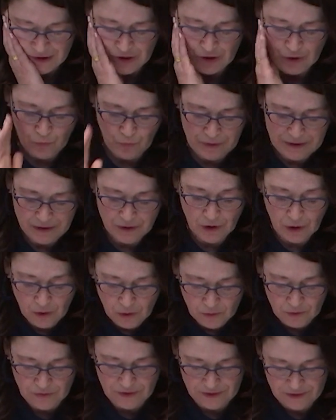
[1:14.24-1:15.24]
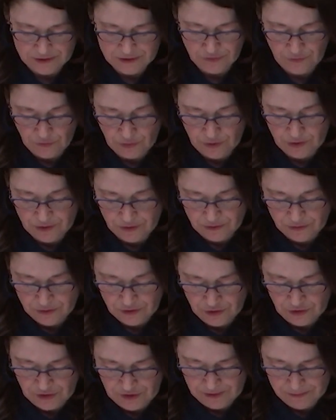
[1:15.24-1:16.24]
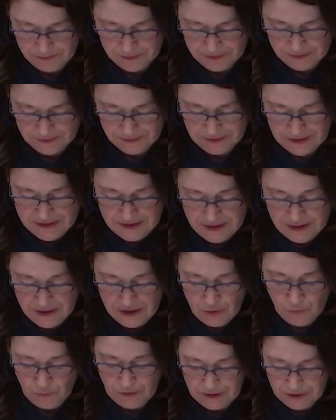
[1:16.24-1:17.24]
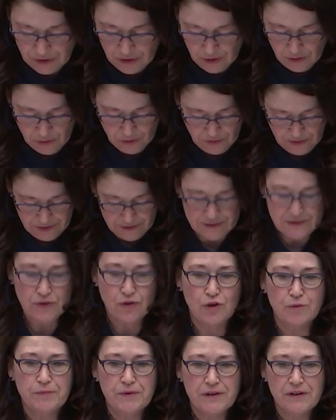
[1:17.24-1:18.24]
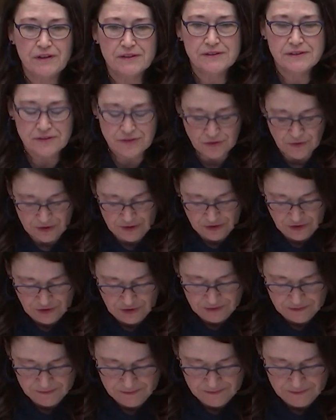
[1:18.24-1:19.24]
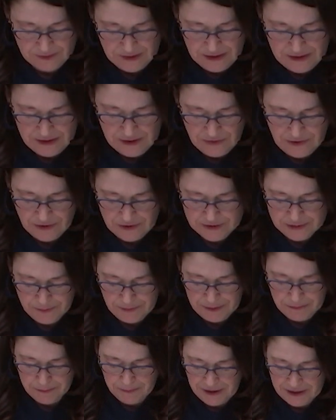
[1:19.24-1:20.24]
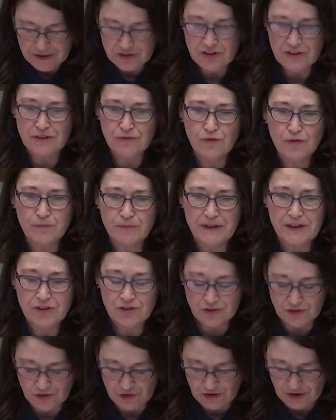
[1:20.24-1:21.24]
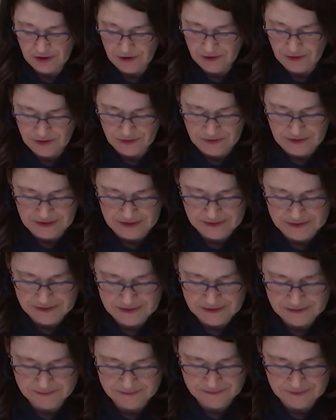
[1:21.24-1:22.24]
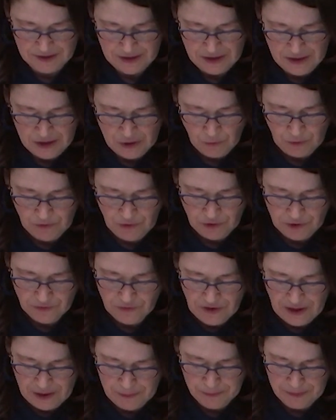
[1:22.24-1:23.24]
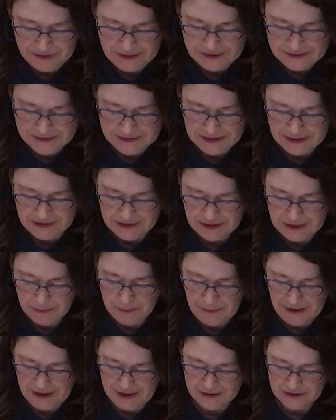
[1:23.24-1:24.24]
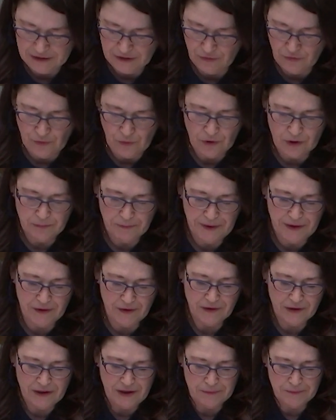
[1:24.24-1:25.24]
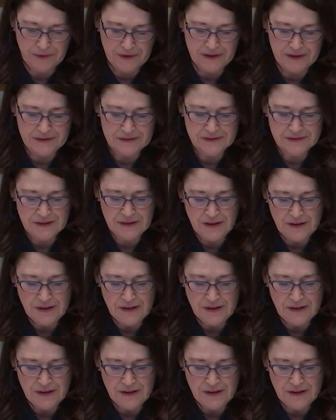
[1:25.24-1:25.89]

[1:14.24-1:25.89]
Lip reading: We know there's foreign ownership. We know there's corporate concentration. There has been much information shared on this. We've heard of companies that link back to foreign parent companies,